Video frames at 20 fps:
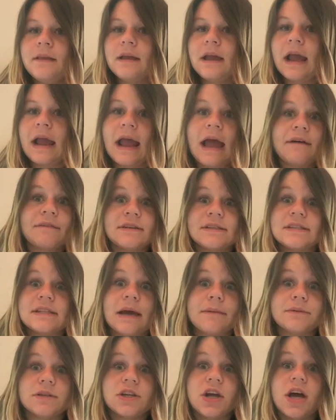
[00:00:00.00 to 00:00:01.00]
I haven't
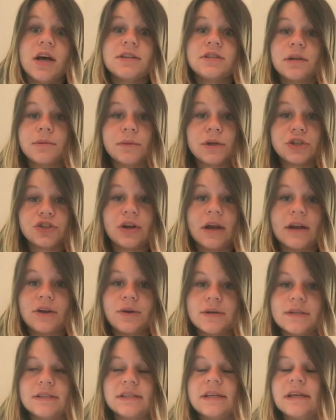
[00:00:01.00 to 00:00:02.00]
slept at all, so I'm going to try to go
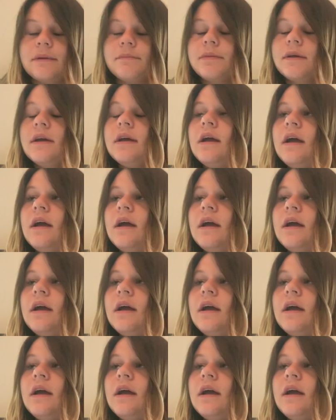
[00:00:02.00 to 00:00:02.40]
to sleep.